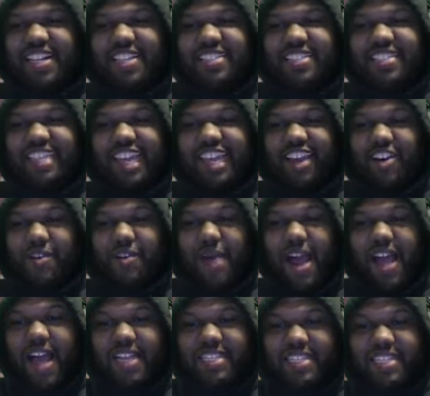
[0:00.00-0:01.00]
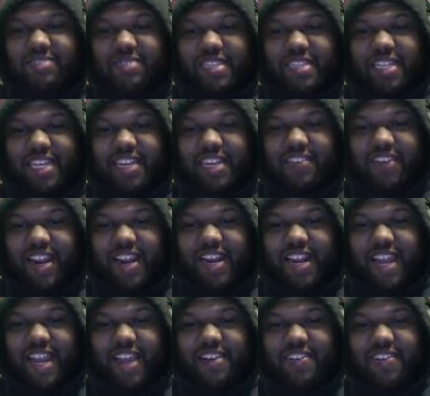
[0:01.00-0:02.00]
skill-wise, as we looking right
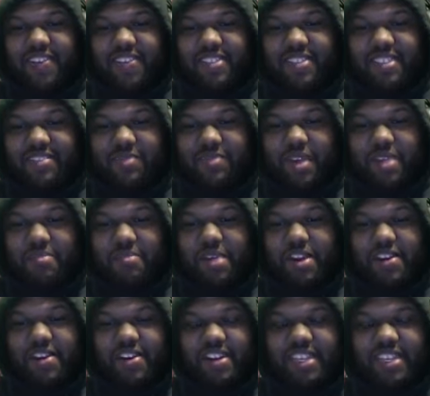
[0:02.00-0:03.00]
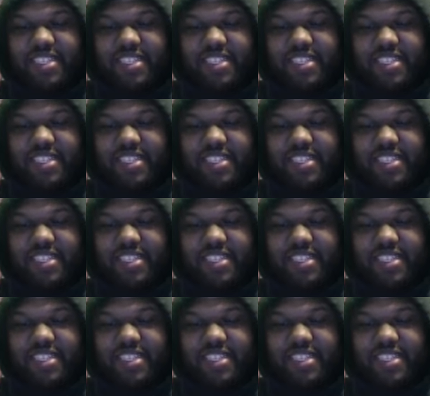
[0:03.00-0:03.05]
now, Los is way better.